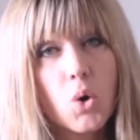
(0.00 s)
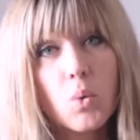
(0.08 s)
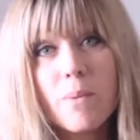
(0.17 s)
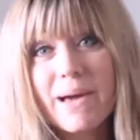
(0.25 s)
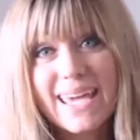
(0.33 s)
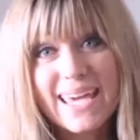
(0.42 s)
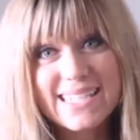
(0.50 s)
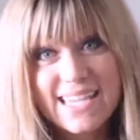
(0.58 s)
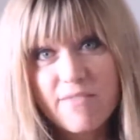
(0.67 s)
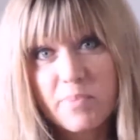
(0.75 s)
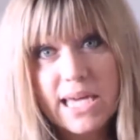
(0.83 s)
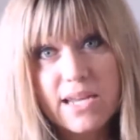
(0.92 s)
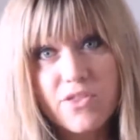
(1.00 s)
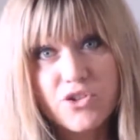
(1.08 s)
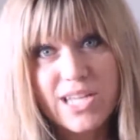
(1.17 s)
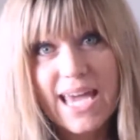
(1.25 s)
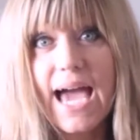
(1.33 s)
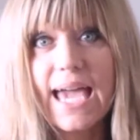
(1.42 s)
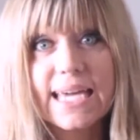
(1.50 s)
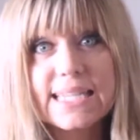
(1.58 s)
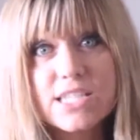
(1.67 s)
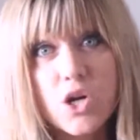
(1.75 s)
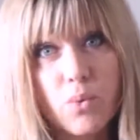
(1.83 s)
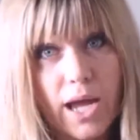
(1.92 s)
what my kids have planned in their day, I
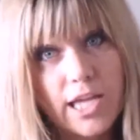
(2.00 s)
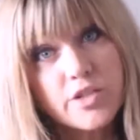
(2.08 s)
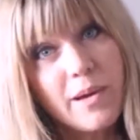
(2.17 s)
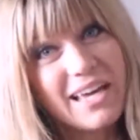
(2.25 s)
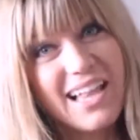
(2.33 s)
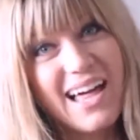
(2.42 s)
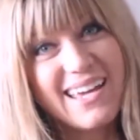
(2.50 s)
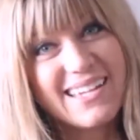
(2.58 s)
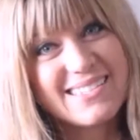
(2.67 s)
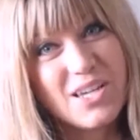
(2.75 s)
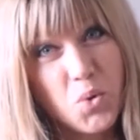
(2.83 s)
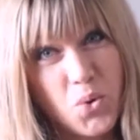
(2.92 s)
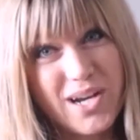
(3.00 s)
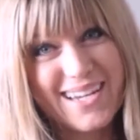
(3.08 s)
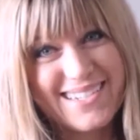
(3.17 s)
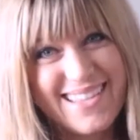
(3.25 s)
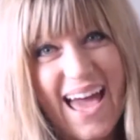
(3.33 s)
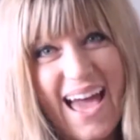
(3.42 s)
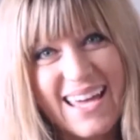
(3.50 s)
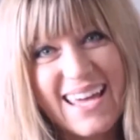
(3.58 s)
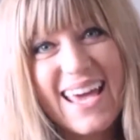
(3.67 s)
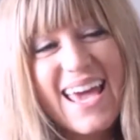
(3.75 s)
get to arrange my clients according to that.